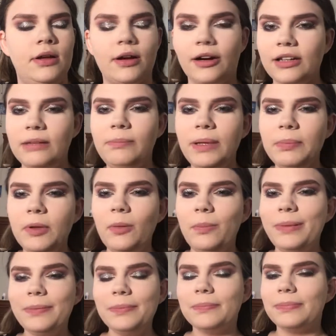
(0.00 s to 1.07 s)
Carly
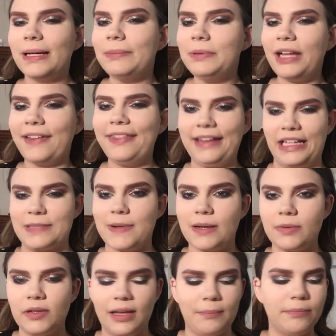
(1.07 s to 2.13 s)
Bible? I think it's
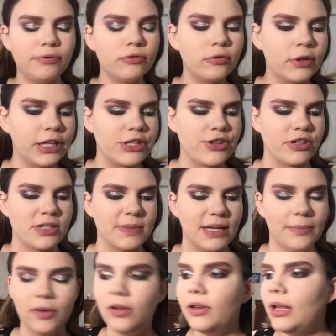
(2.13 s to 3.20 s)
Bible. I'm pretty sure it's
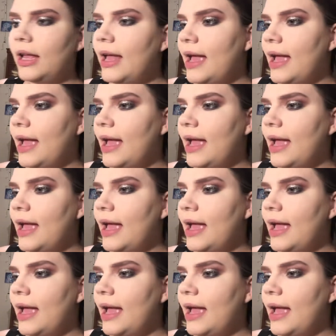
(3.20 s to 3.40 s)
Bible.